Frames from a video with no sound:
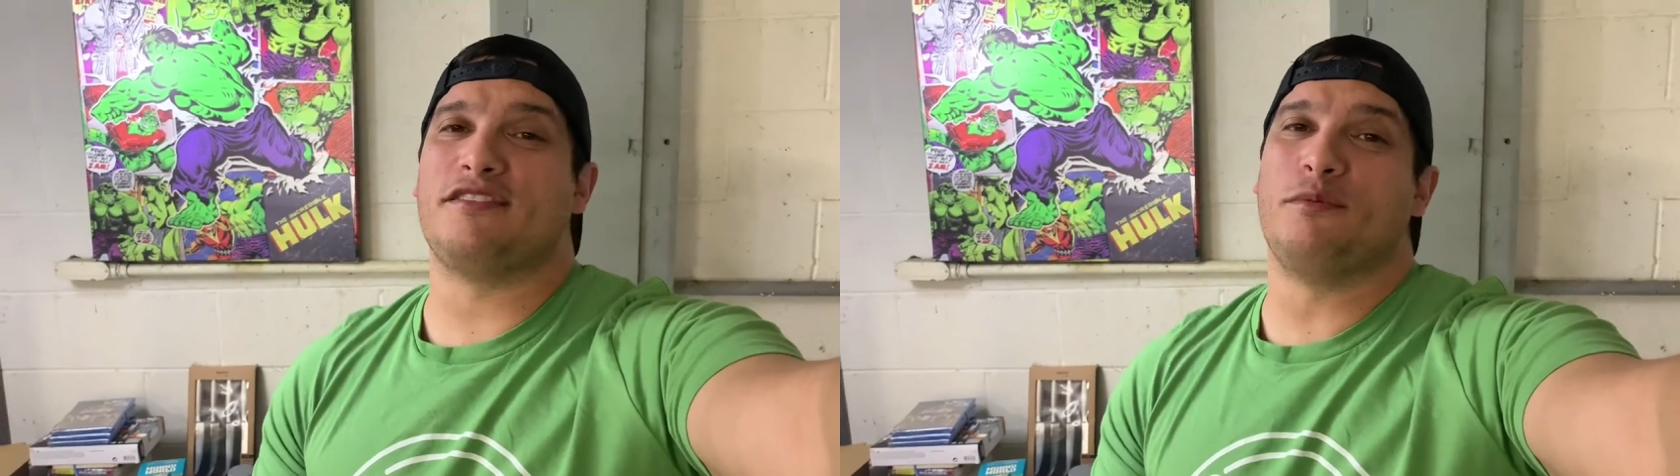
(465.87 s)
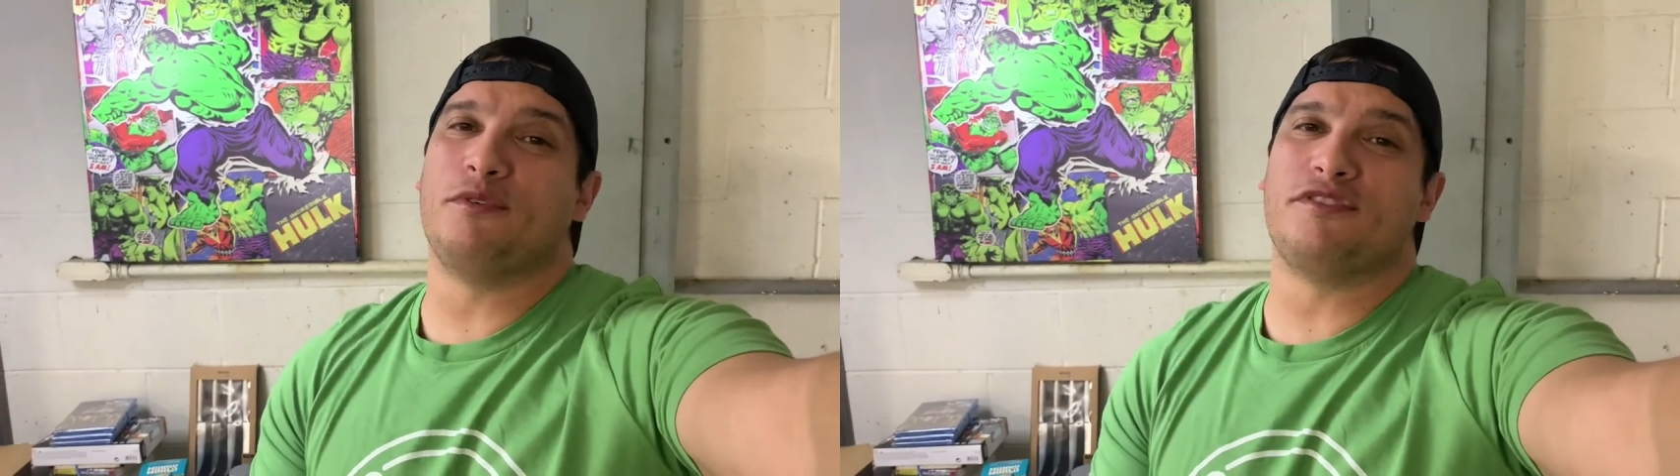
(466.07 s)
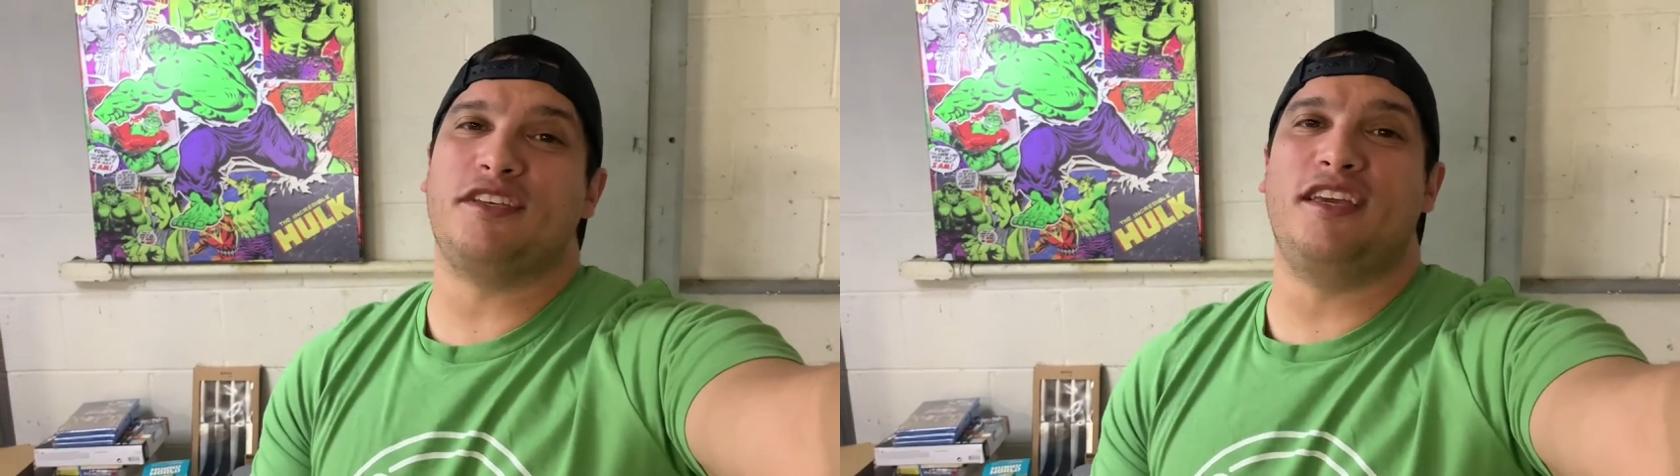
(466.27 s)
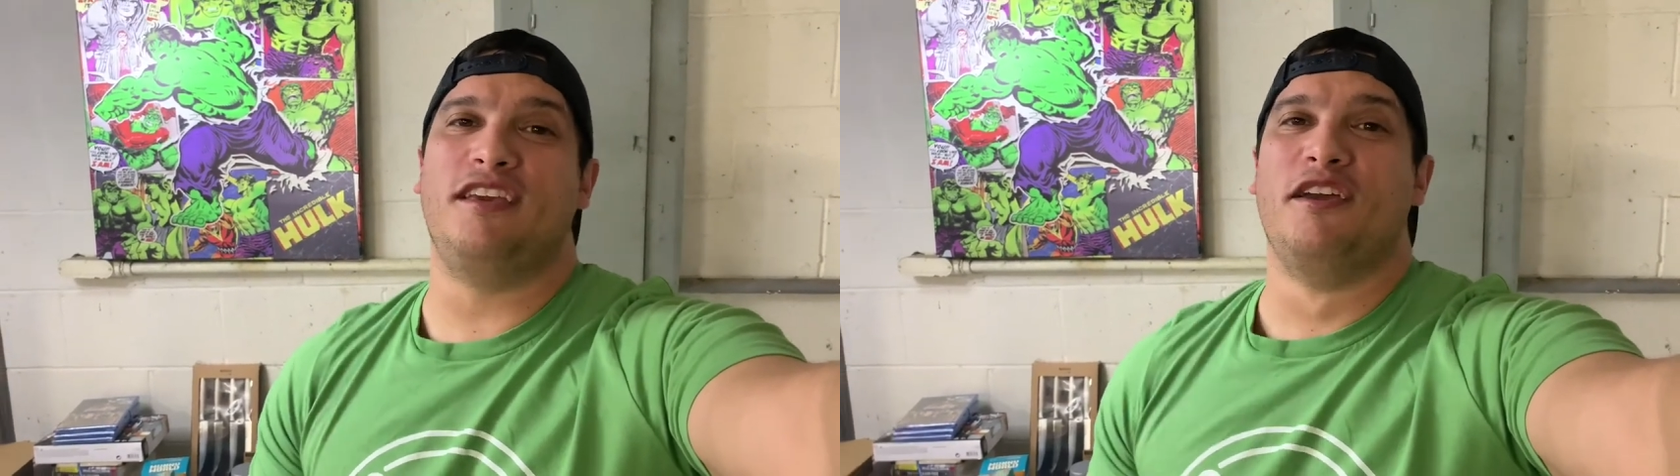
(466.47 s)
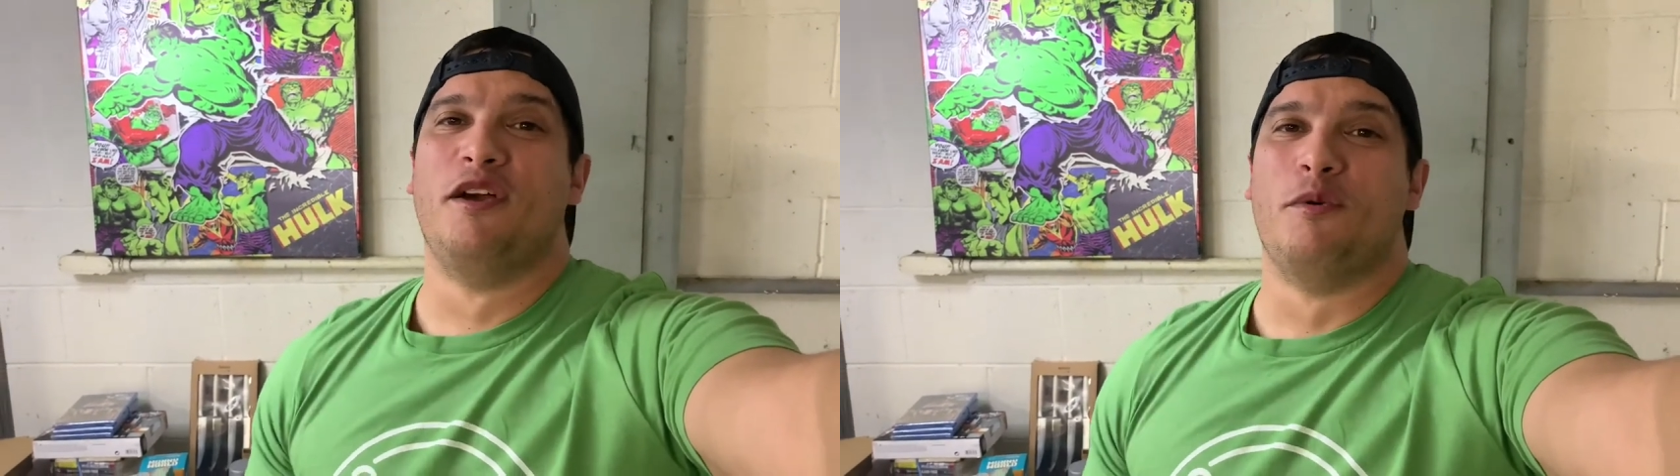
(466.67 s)
so we'll
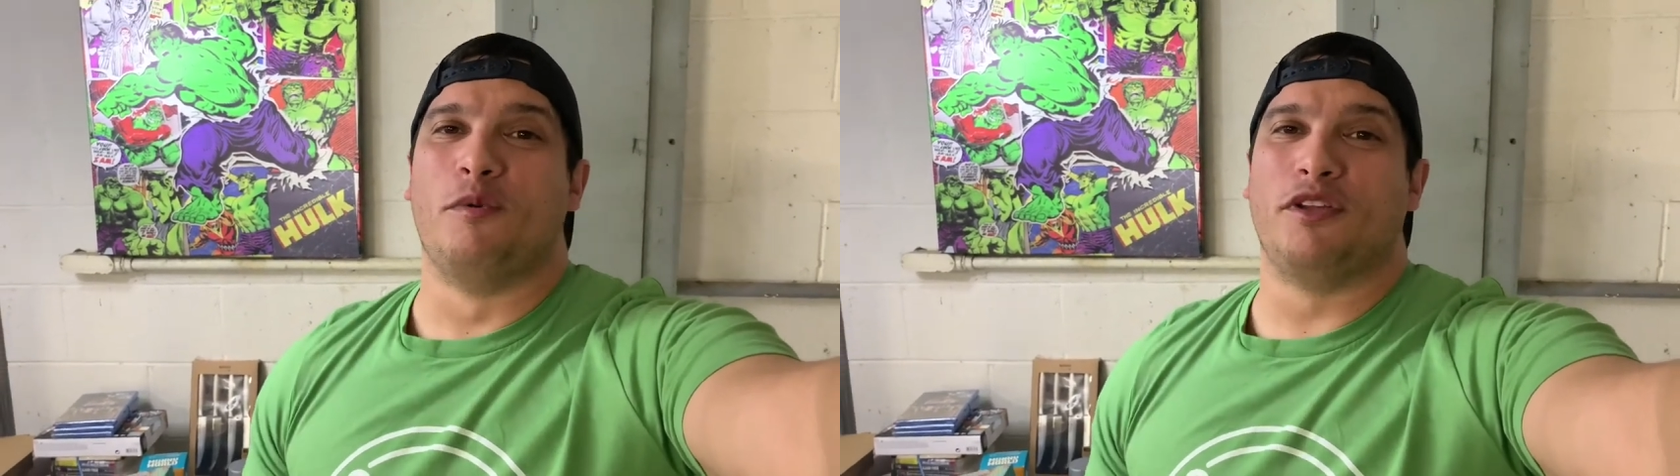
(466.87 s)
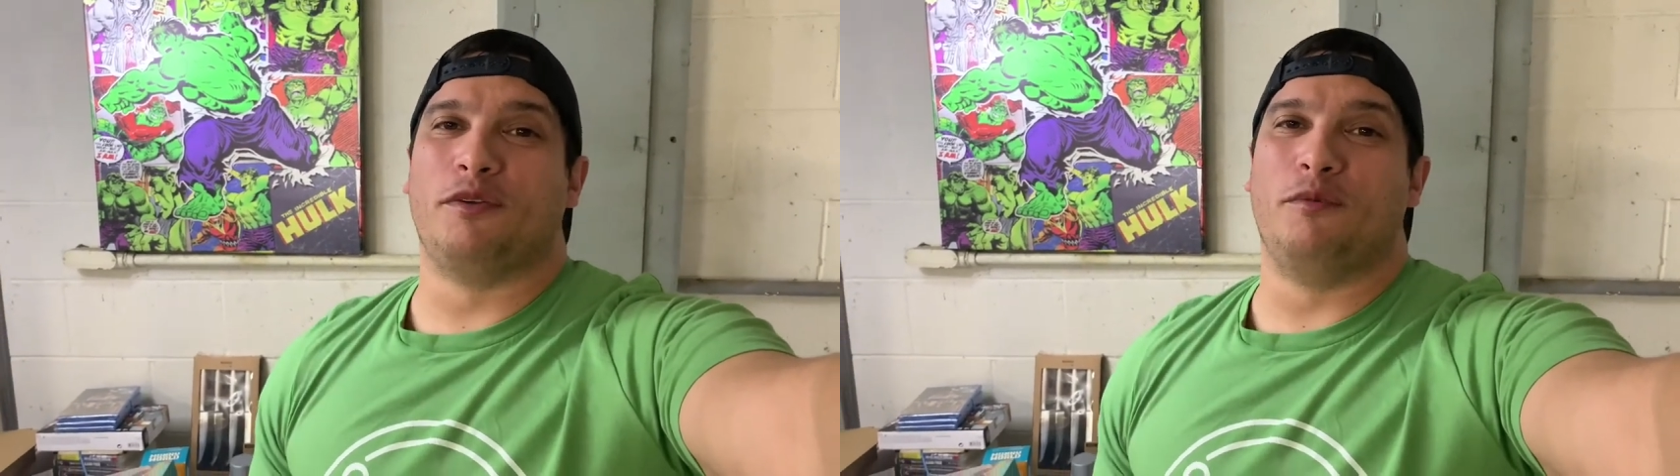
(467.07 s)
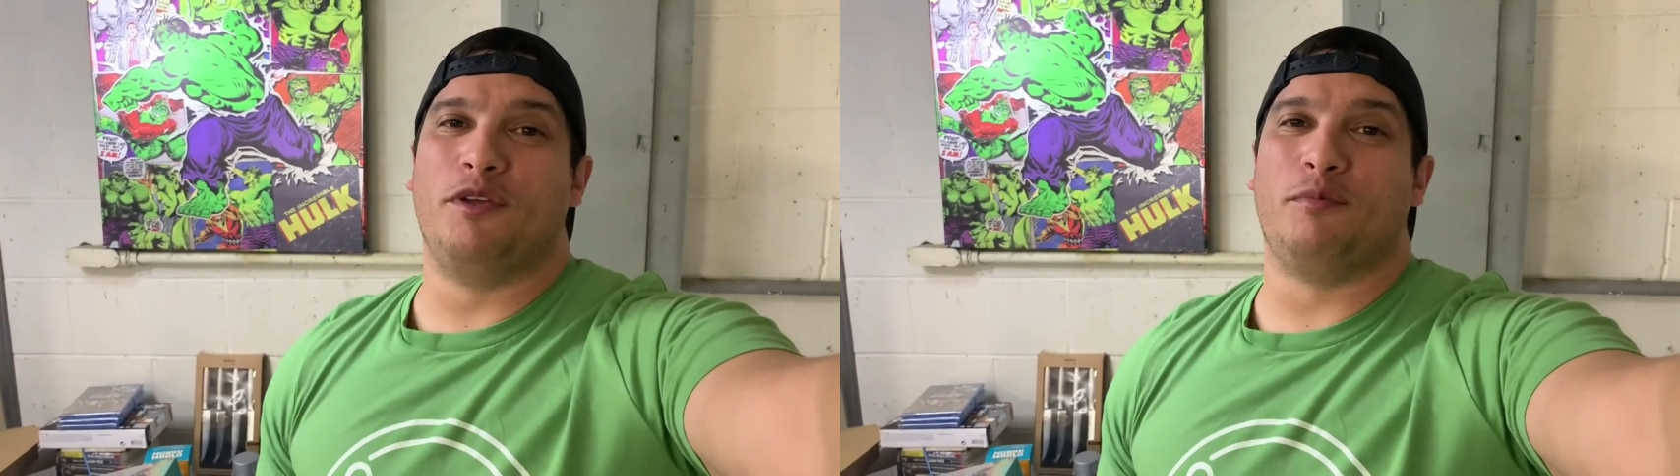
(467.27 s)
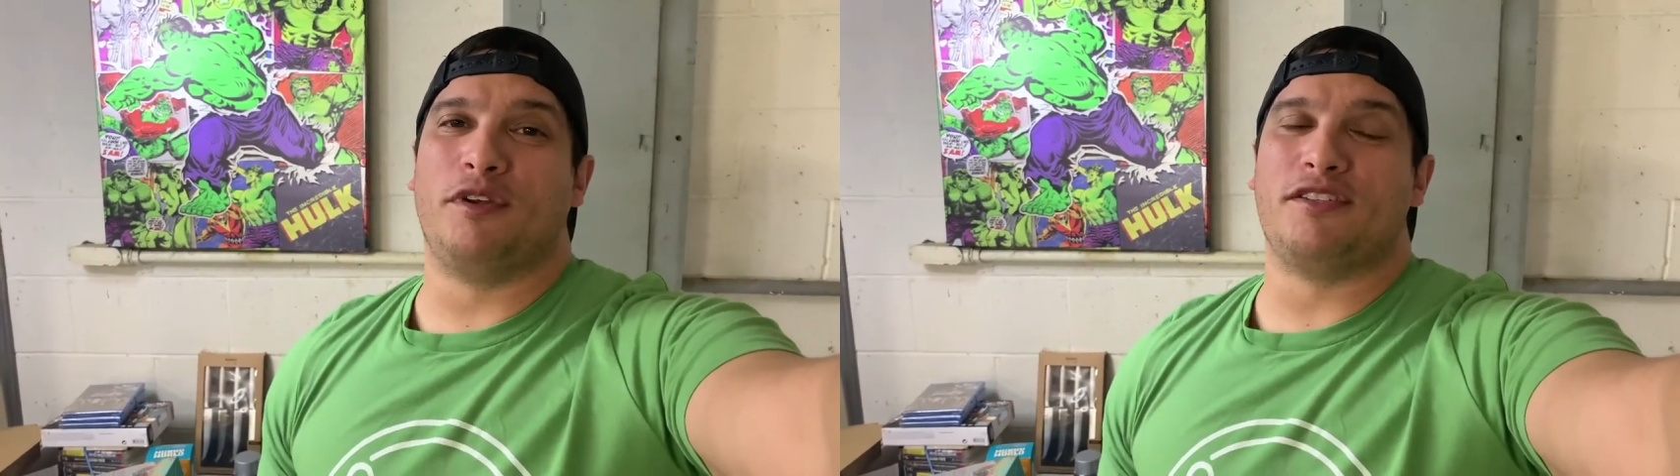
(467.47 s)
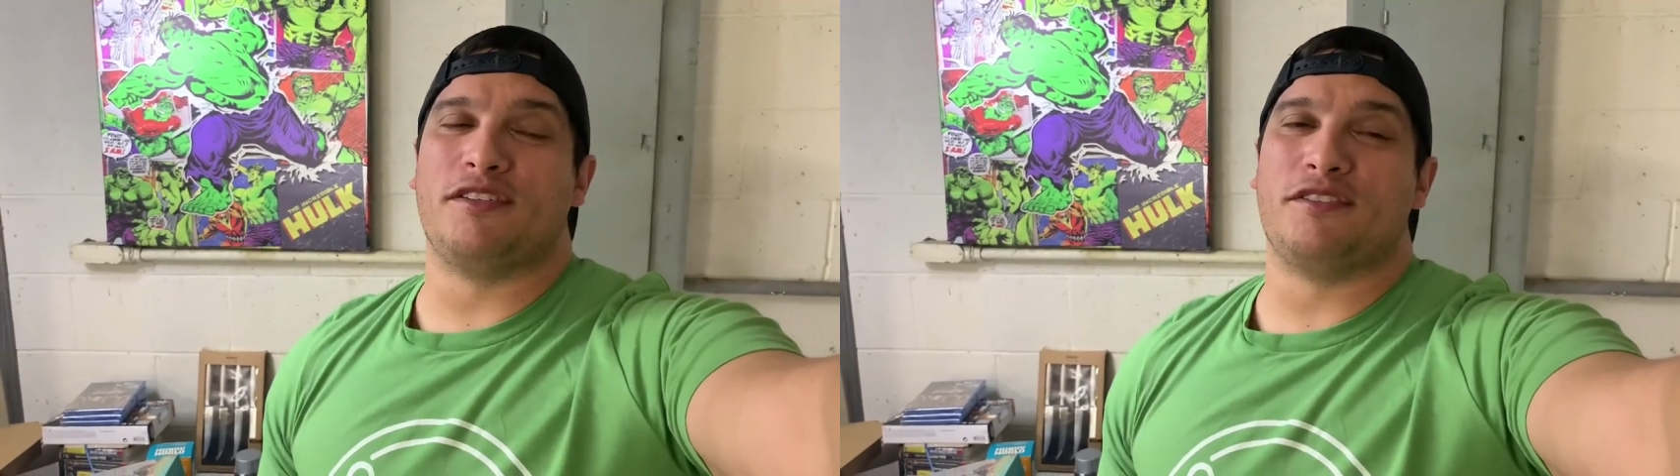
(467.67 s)
see what the week
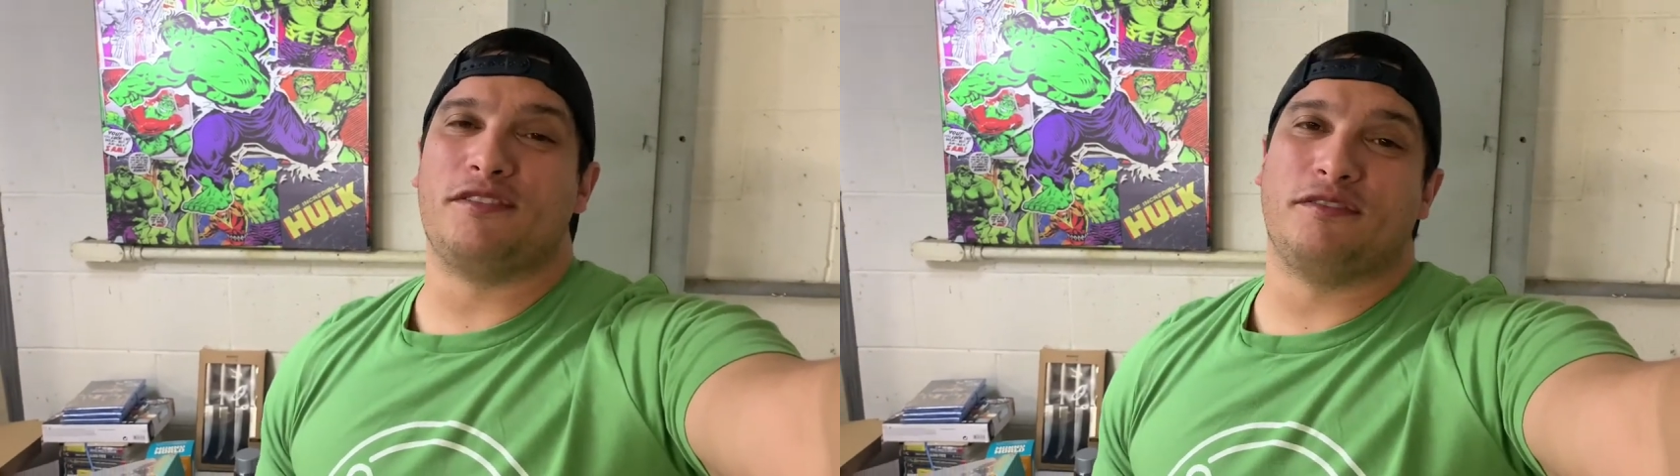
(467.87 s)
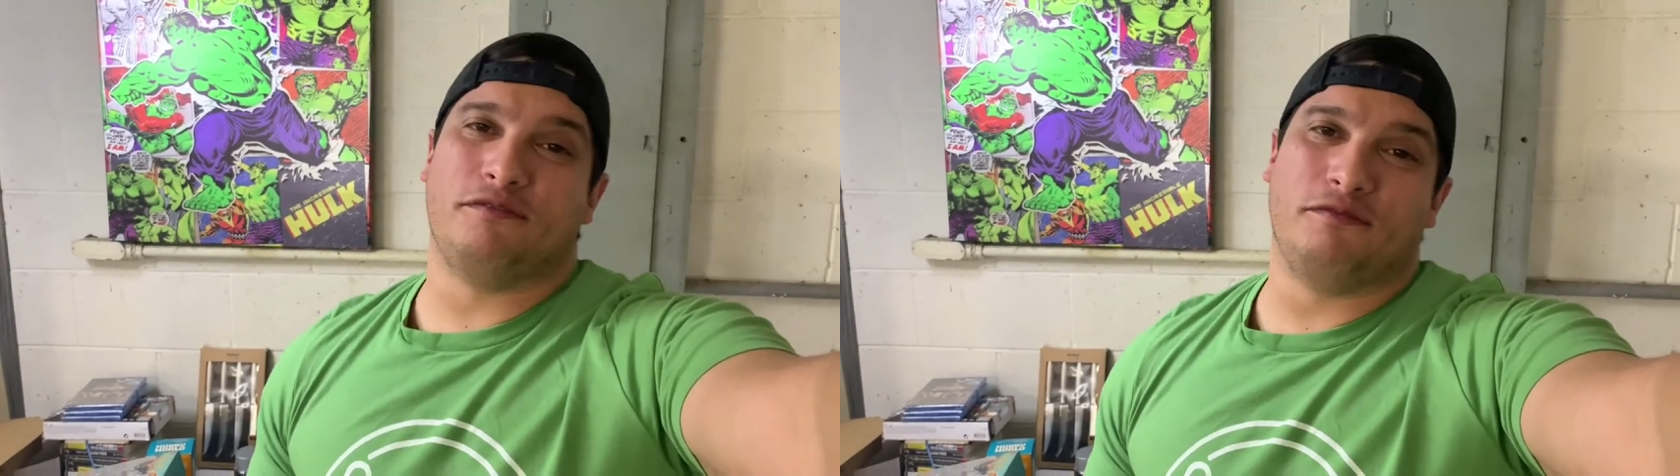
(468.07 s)
brings us,